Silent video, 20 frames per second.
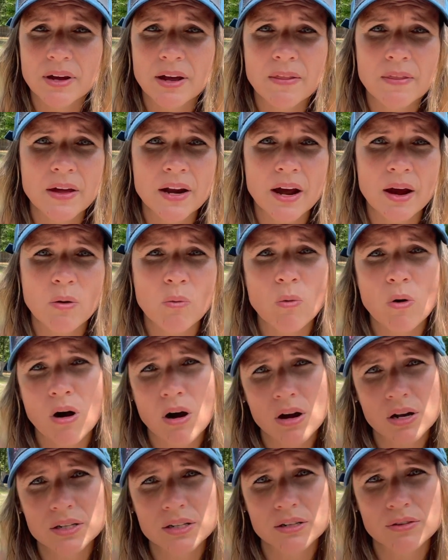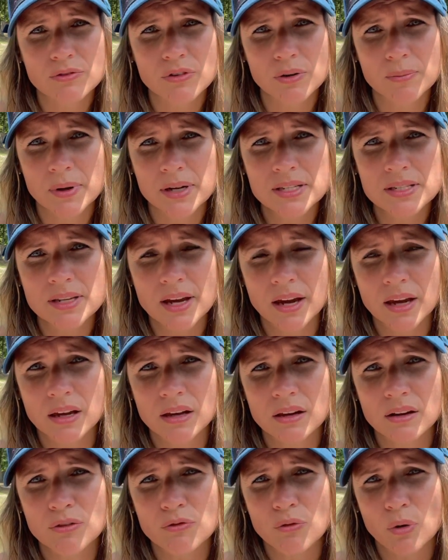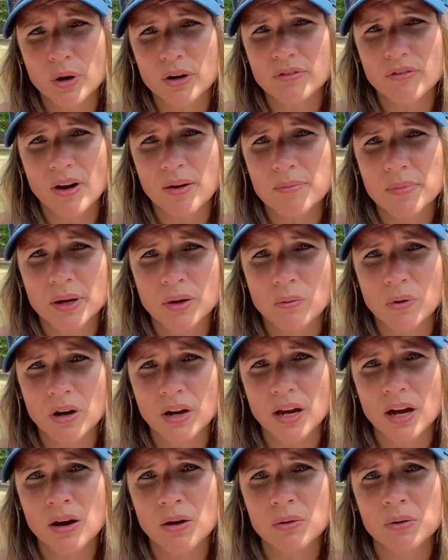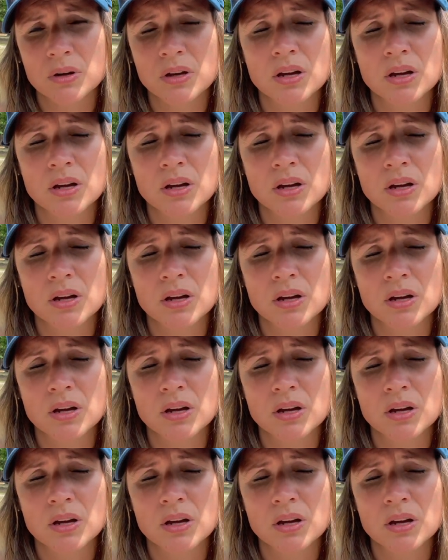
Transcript: and then I walked for my second 45 minute workout.